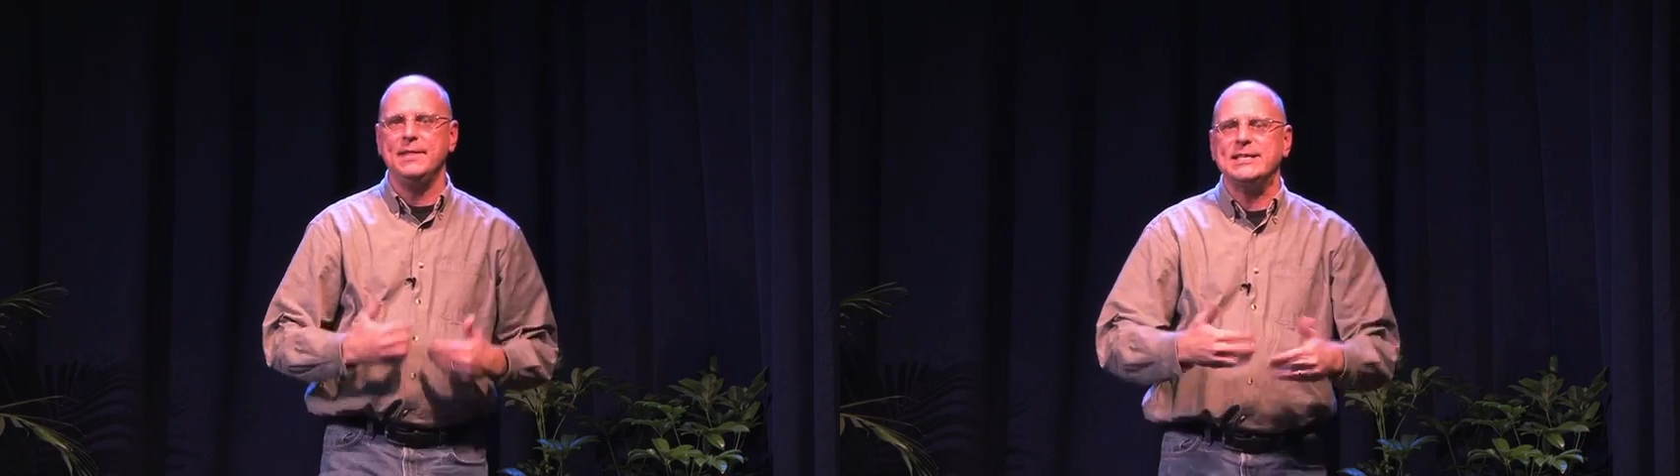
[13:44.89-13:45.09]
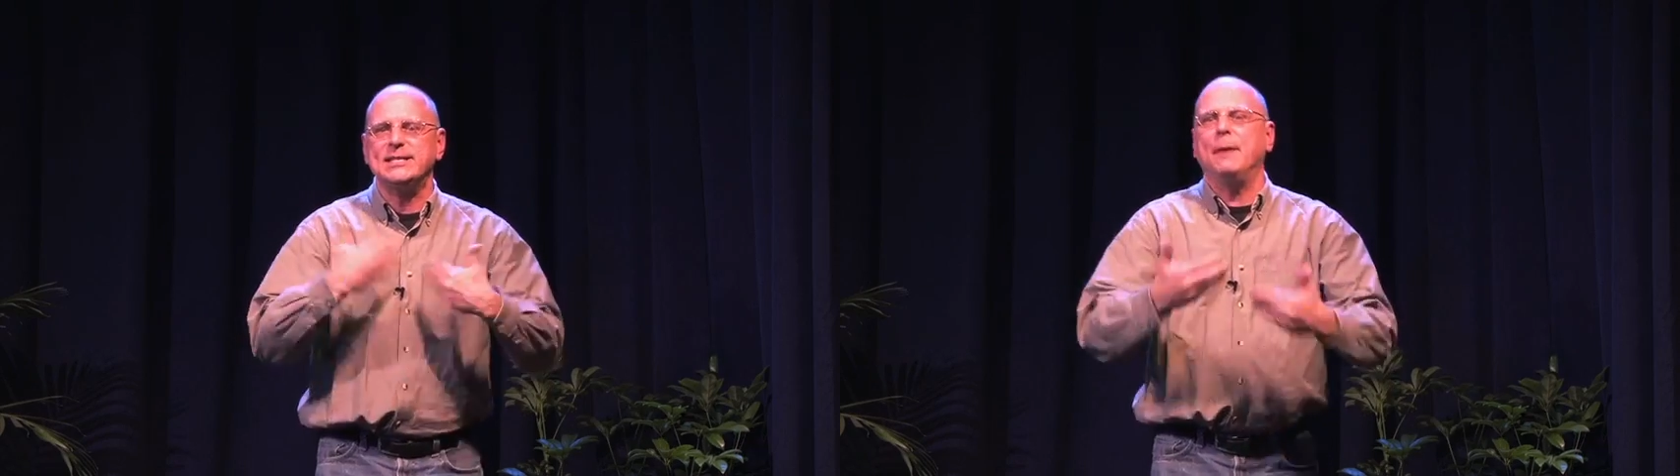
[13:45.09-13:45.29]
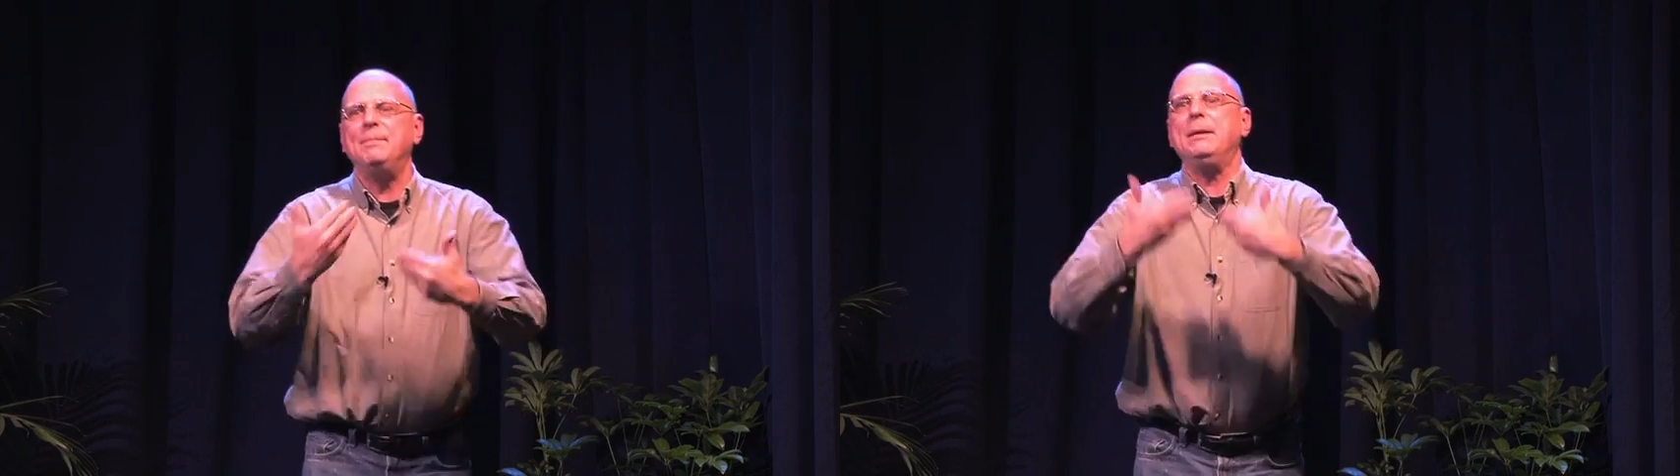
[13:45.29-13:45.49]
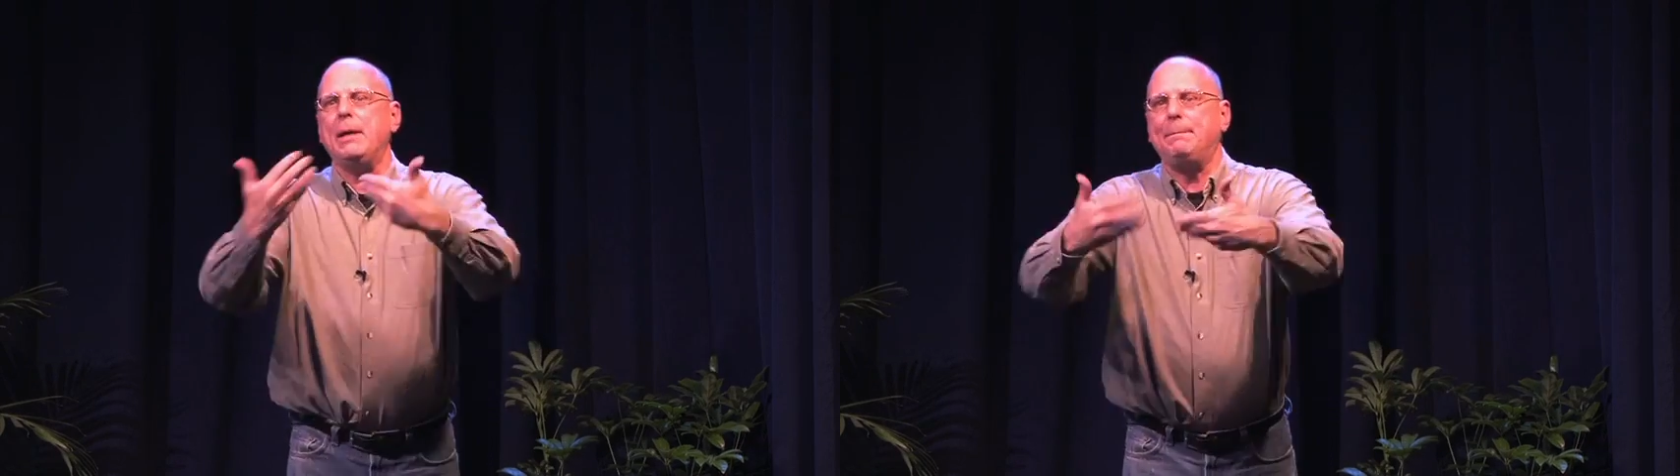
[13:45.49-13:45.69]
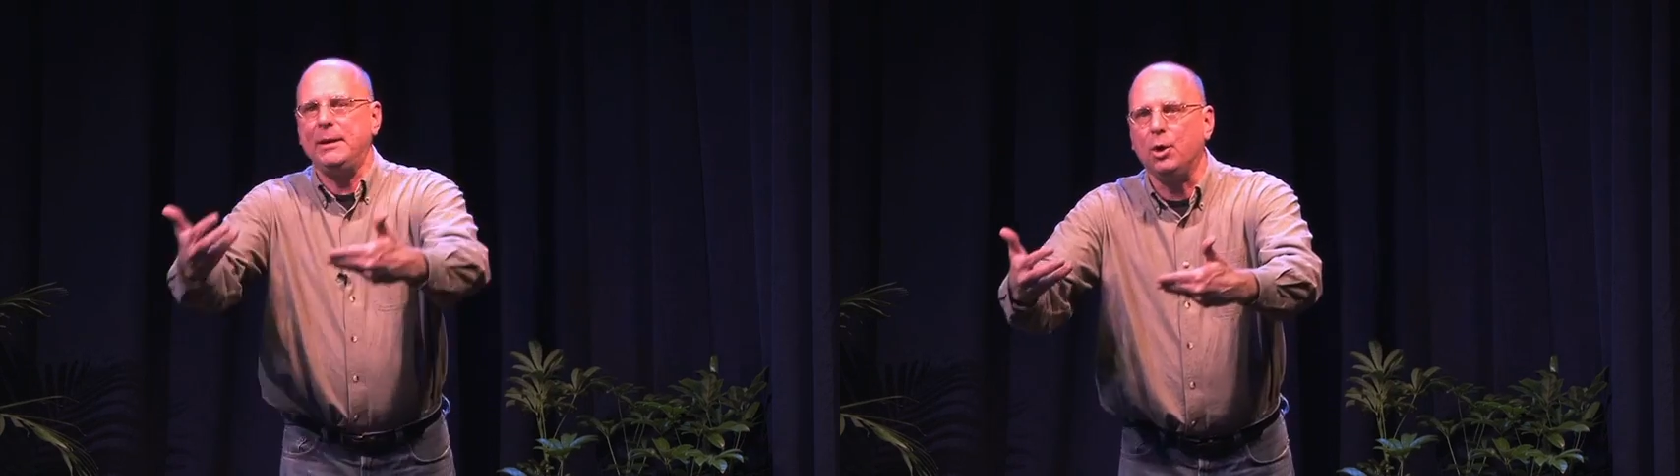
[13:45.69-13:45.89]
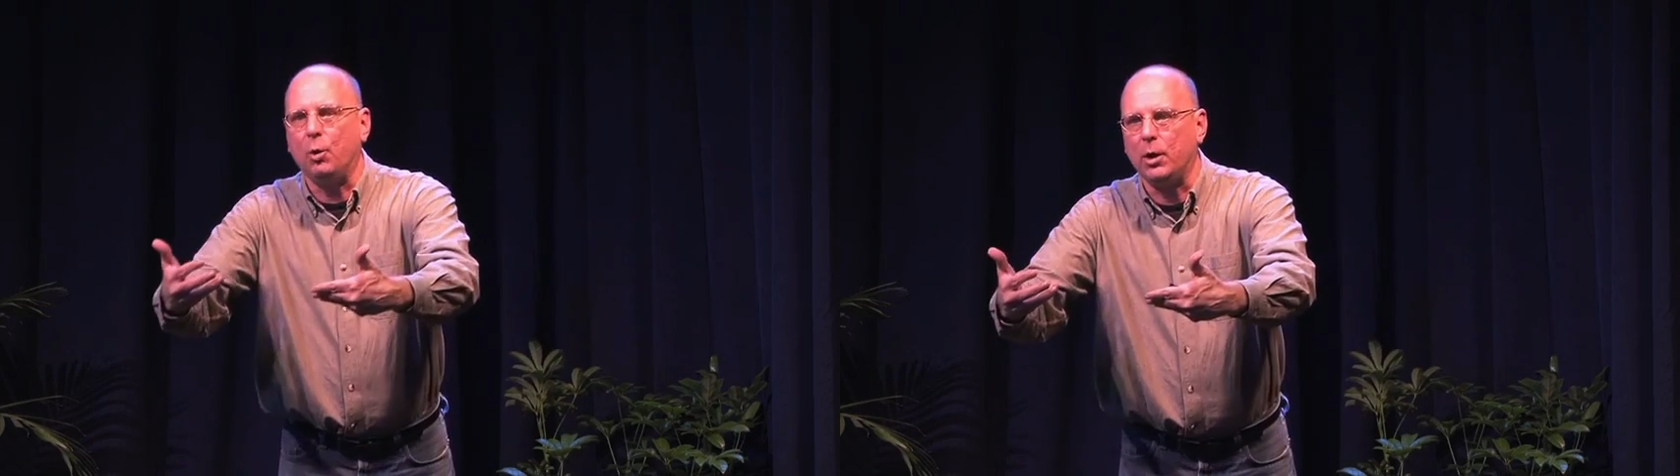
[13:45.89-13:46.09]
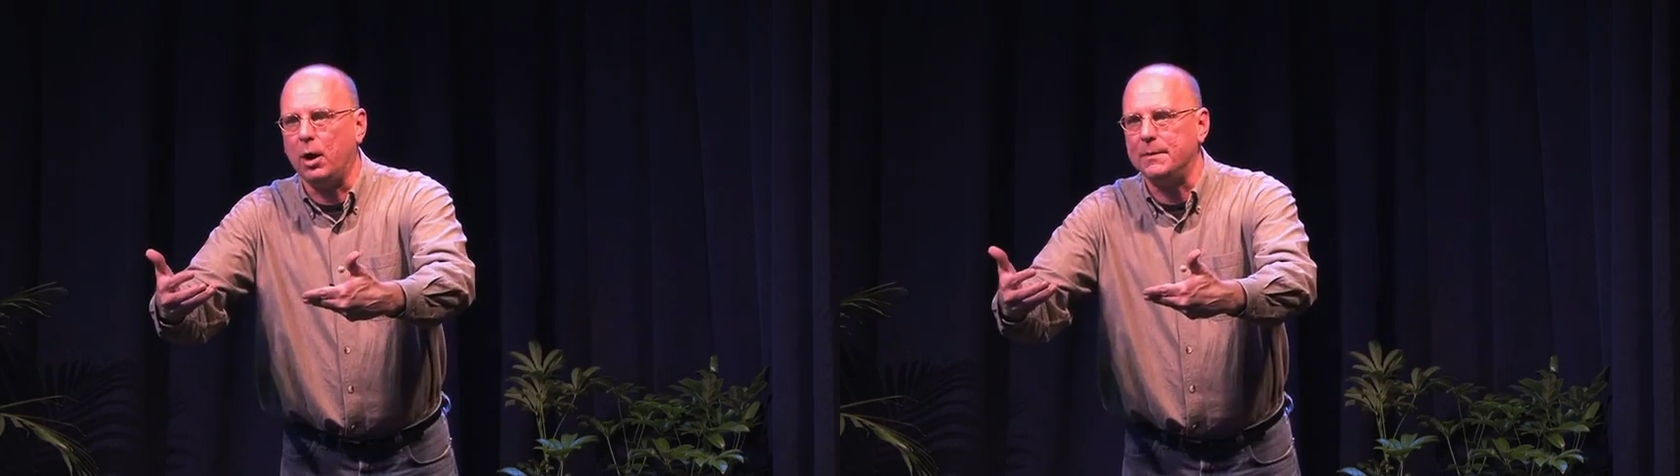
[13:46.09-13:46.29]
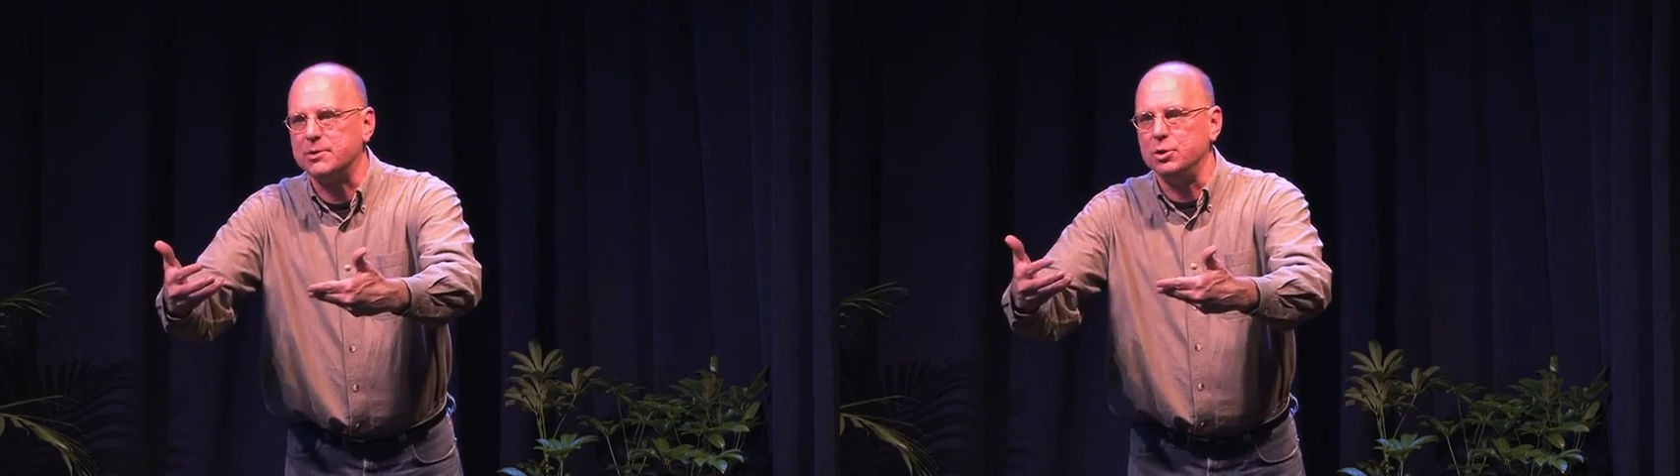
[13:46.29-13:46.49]
that something might be going
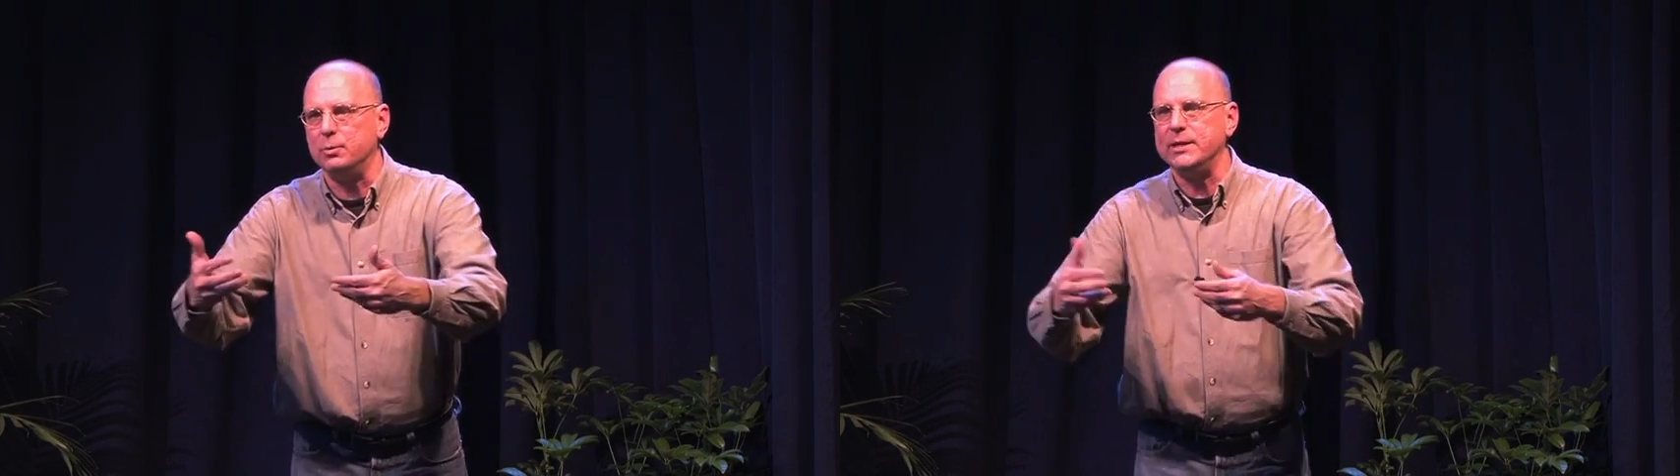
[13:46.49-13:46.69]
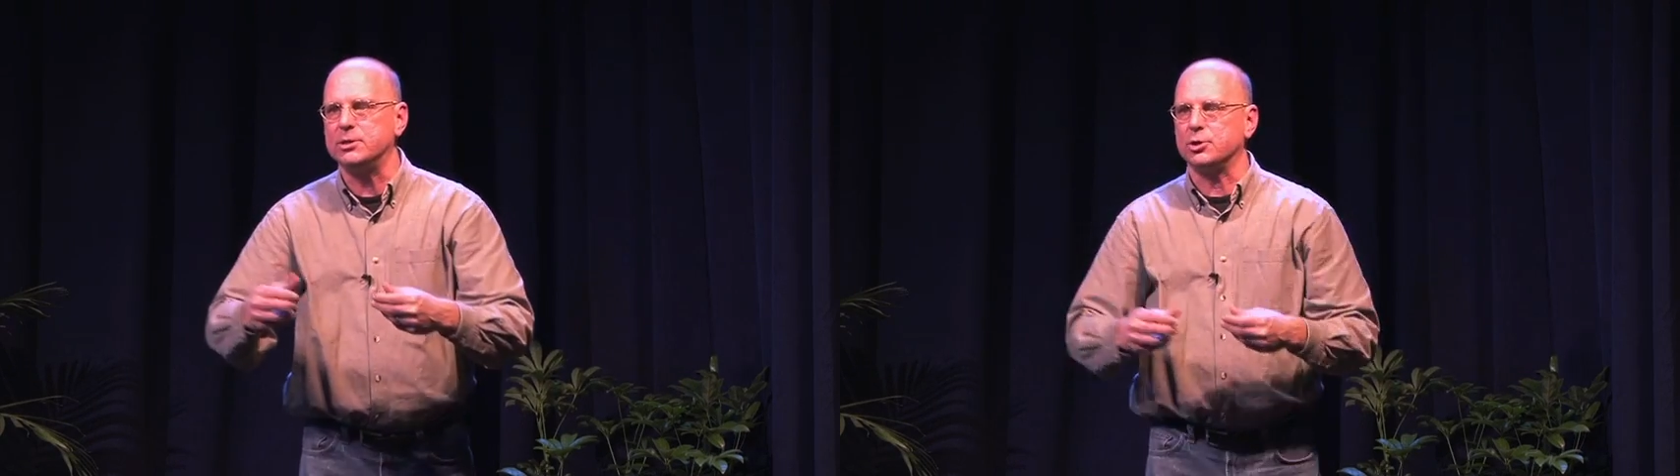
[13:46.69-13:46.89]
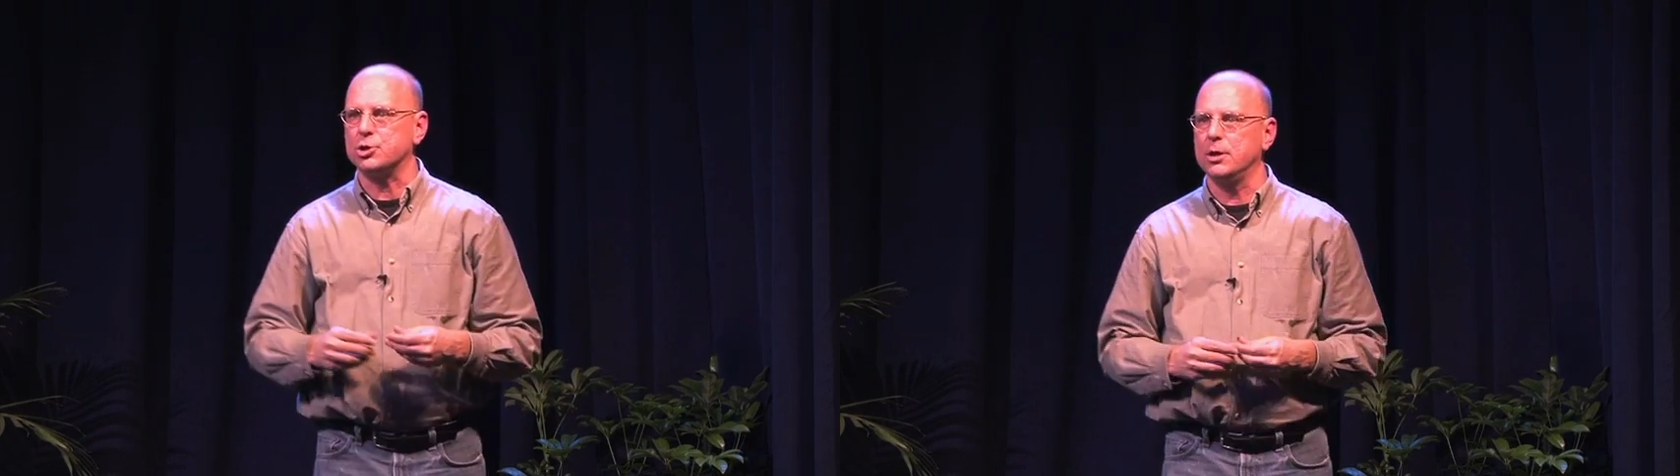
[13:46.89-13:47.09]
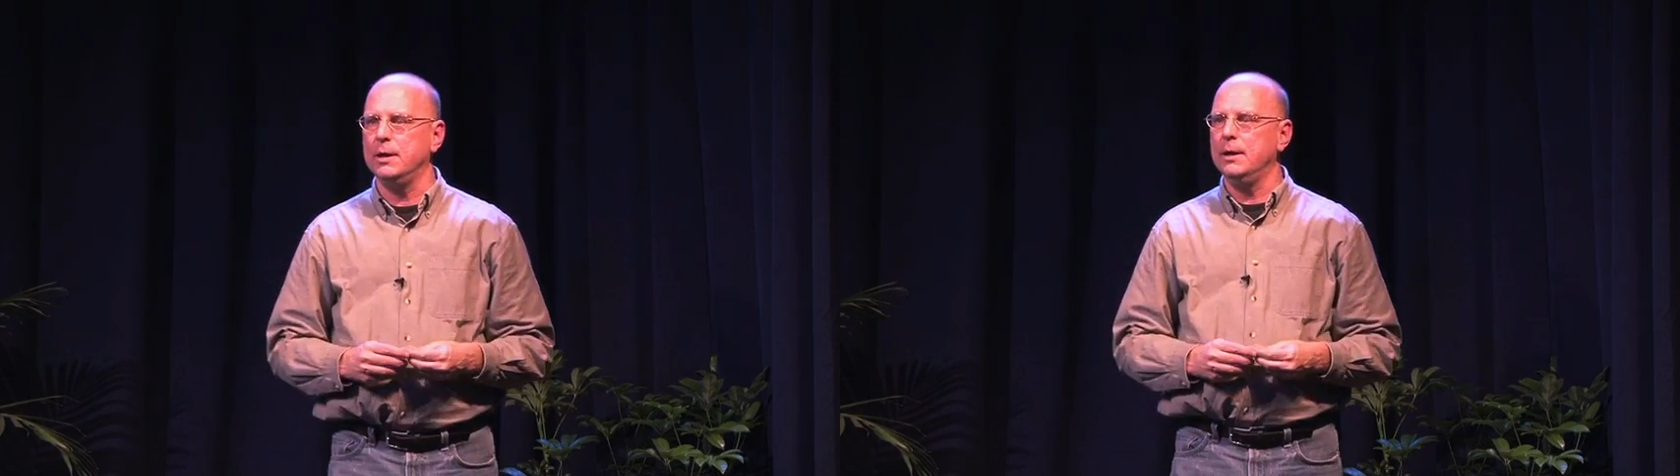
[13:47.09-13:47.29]
on. There's new research.